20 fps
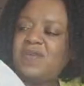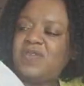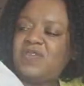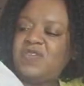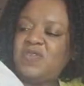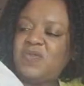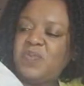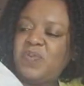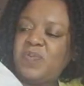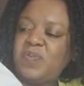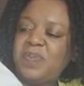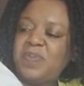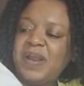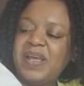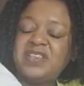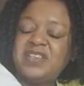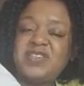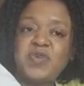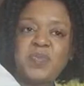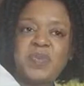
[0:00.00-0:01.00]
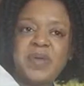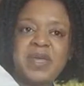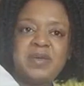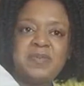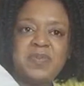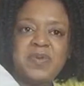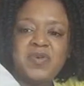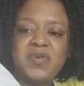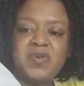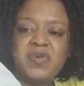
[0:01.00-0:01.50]
to place your
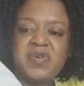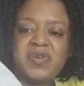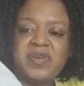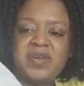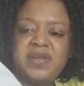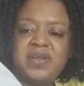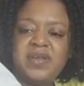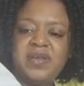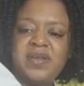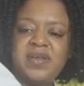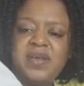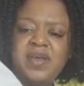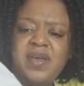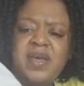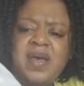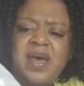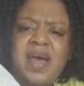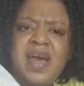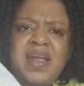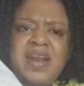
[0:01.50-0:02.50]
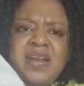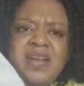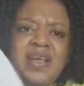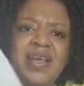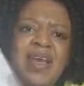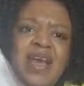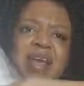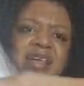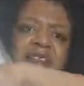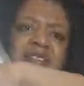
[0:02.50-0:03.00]
baby on, and
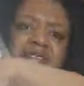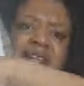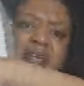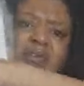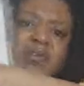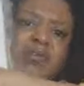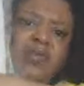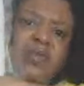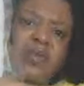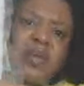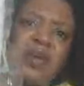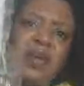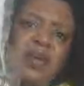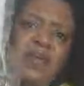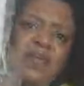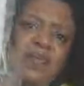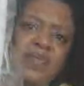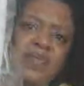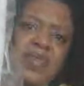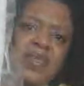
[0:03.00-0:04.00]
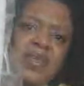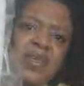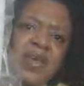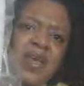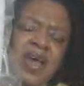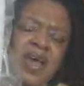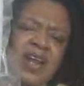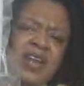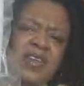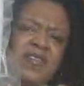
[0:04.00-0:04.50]
it has a little. Um,
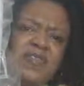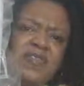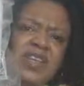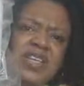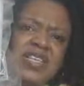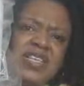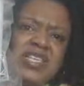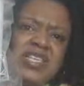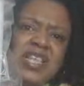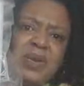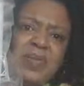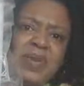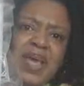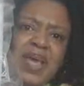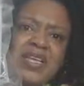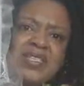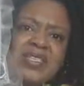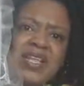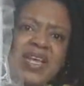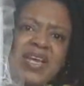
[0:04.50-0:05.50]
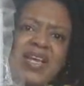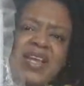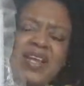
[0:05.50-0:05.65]
I don't know if you can see that, but it has like